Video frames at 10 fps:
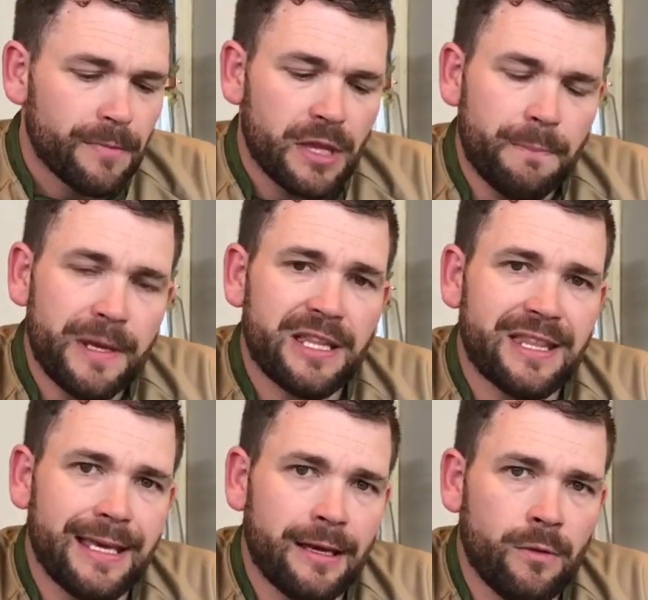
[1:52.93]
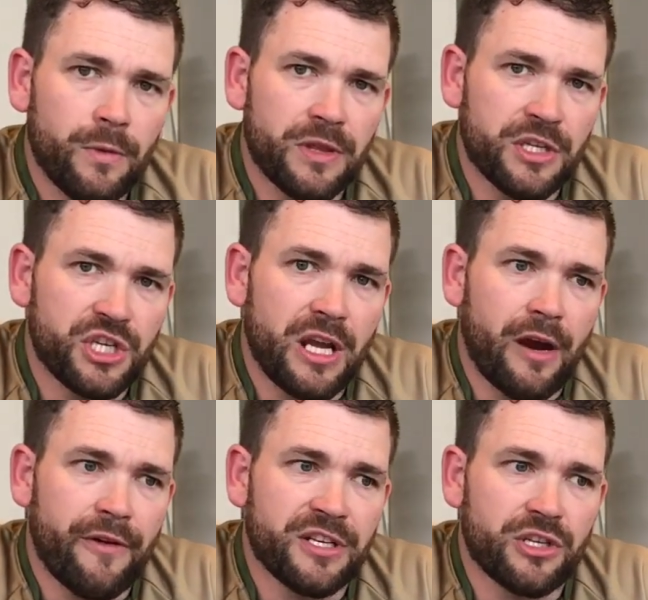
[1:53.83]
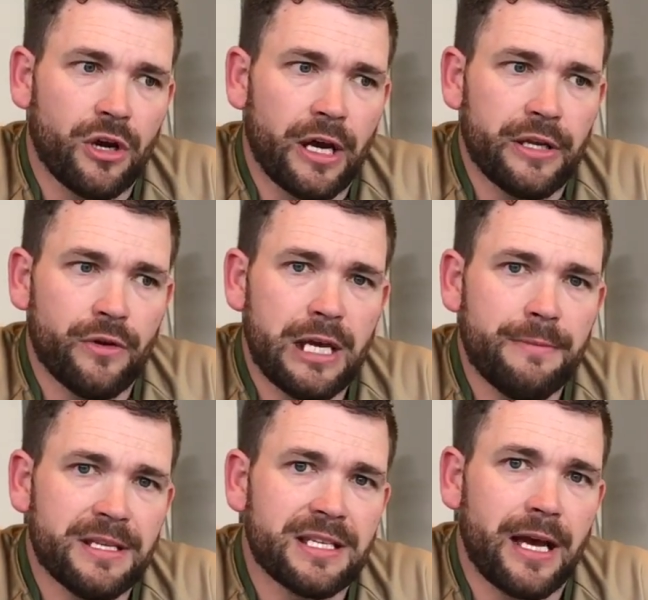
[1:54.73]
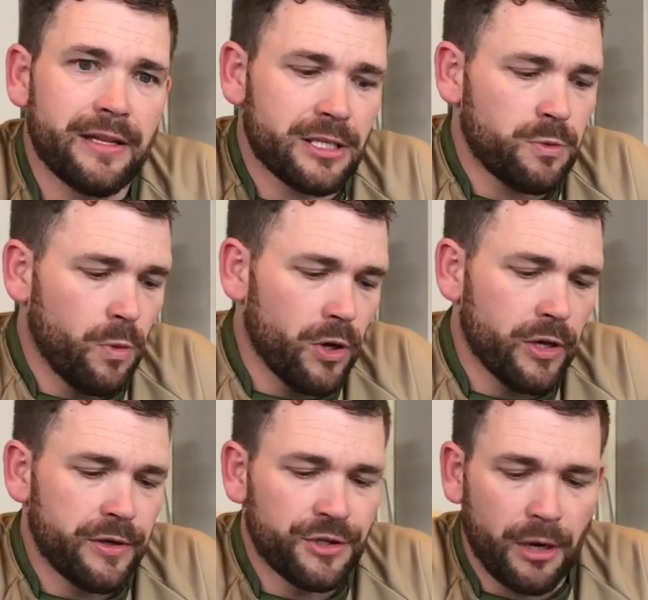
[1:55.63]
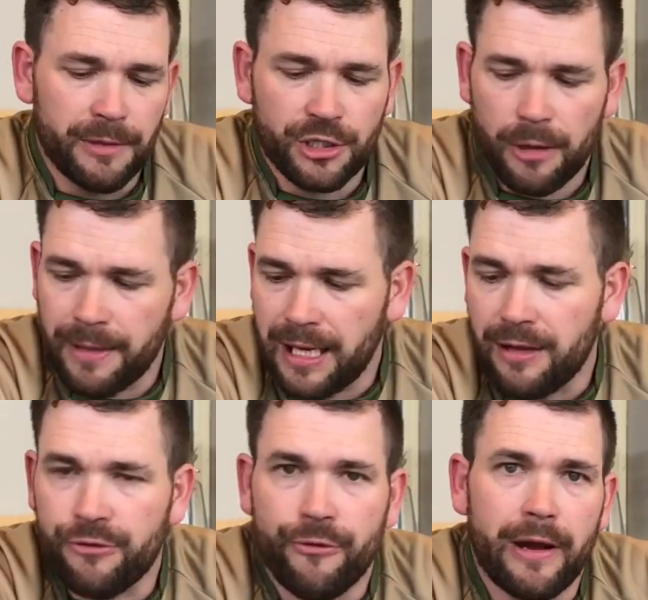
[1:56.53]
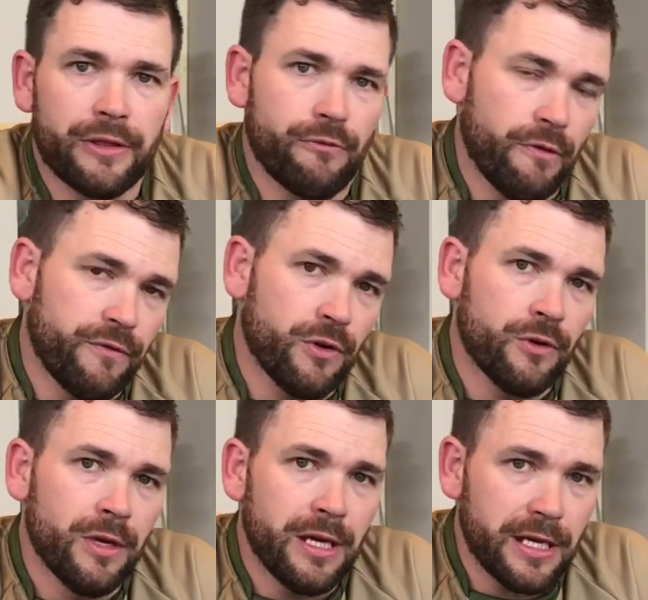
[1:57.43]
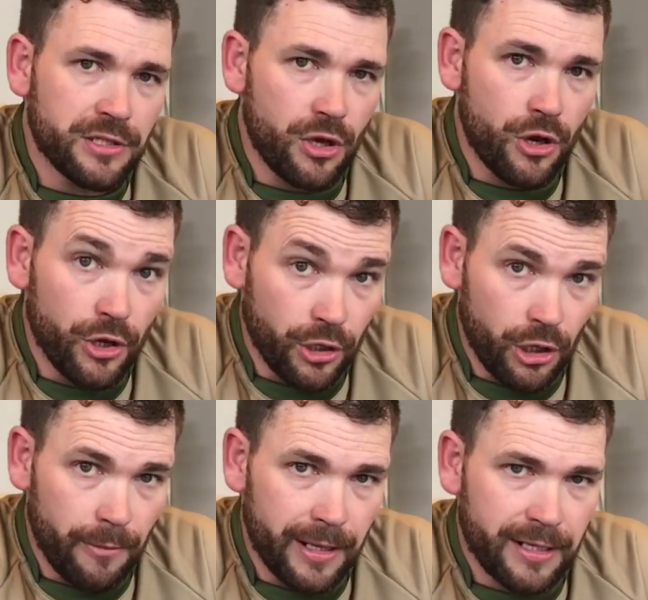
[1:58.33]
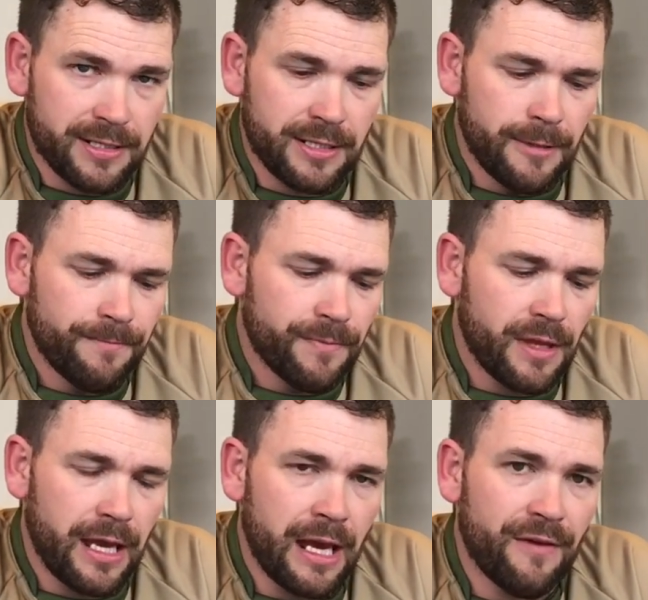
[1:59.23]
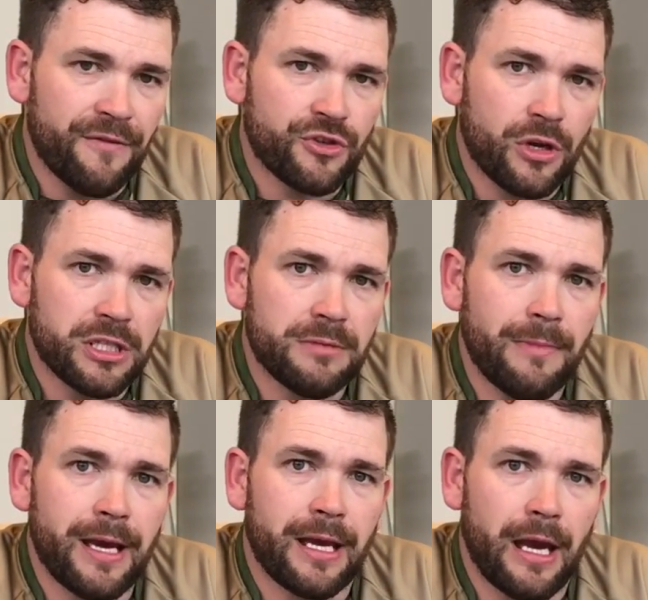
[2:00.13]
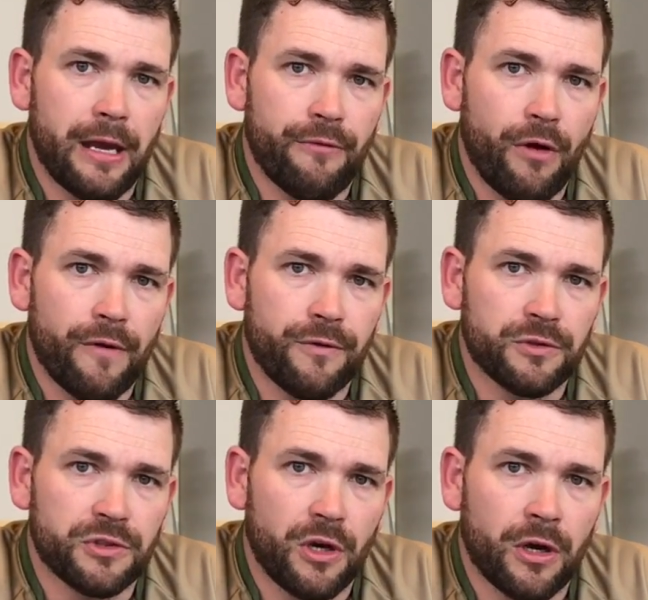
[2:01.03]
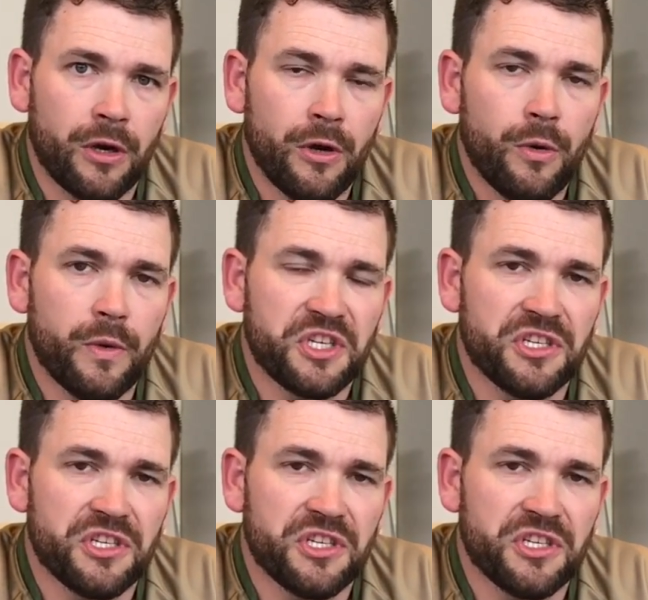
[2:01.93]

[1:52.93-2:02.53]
The big thing with the GRS stock, and you'll hear me say this word time and time again throughout the review, is ergonomics. They have tried to make a rifle stock which